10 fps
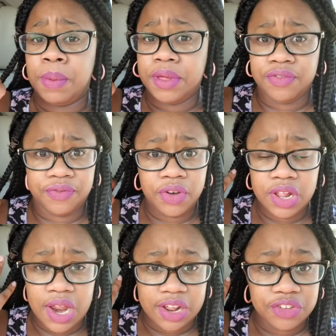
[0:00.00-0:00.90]
My best
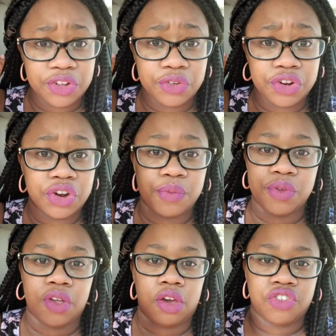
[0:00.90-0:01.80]
friend has children and herpes.
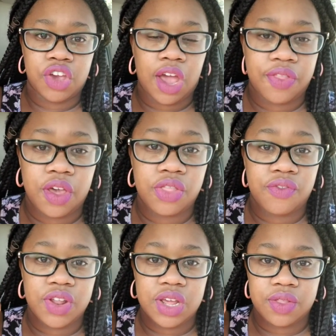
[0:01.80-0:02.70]
So I could check out the other
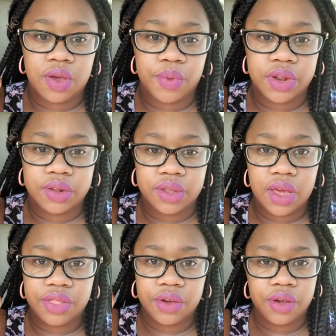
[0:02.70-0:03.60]
video that we did
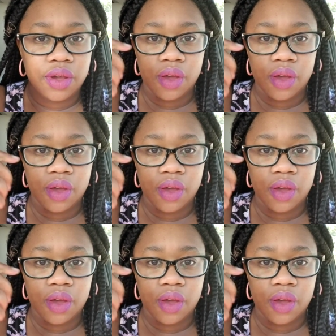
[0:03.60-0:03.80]
together.